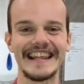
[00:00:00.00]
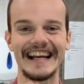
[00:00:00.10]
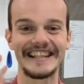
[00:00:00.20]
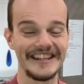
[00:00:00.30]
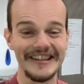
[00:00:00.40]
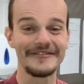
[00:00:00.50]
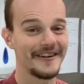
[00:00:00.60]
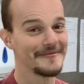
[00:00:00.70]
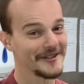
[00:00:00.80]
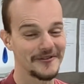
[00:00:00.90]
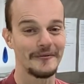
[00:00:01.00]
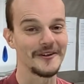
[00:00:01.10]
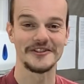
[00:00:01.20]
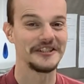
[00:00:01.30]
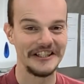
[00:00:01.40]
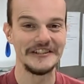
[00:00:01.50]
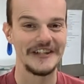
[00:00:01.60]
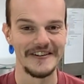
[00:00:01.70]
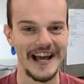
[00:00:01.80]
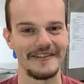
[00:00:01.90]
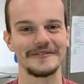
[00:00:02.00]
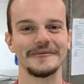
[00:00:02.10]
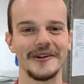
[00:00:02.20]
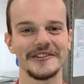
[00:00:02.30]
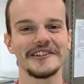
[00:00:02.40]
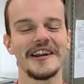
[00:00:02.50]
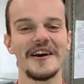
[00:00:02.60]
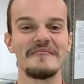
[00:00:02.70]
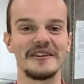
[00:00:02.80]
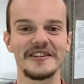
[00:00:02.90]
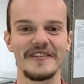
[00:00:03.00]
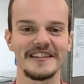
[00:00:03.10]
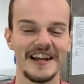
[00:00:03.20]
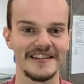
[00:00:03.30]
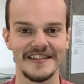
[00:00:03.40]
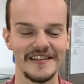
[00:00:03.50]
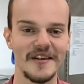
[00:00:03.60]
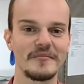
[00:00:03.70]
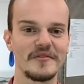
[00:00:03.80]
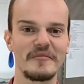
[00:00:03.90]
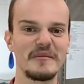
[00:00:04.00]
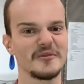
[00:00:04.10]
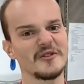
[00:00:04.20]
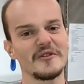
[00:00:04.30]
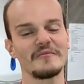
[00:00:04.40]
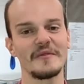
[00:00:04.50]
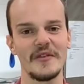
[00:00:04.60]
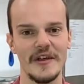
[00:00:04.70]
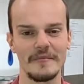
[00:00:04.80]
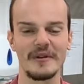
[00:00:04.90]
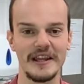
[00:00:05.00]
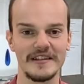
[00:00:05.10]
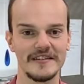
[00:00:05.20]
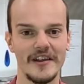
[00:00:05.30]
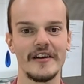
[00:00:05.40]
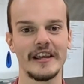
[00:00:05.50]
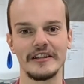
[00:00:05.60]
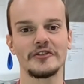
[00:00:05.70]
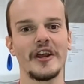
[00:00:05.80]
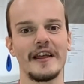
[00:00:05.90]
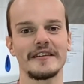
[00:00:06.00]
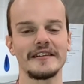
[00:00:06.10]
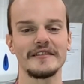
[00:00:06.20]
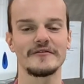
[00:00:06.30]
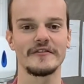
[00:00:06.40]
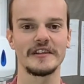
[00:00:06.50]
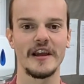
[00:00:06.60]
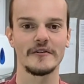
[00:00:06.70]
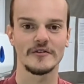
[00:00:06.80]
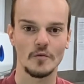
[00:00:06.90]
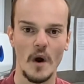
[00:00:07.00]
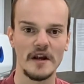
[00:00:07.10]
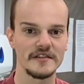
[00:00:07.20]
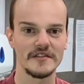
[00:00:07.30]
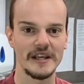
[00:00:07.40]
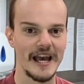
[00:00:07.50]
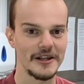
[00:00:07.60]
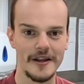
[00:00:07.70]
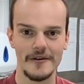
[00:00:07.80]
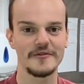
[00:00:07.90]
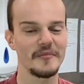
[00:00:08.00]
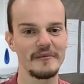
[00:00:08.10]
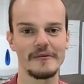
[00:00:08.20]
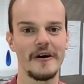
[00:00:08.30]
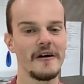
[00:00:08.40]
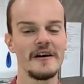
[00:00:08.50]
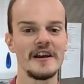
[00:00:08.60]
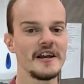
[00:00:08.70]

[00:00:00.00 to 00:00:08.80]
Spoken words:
thank you very much for watching. You don't have to watch, but it's fantastic the number of people do. Please like and share these videos as wide as you can. Loads of people are.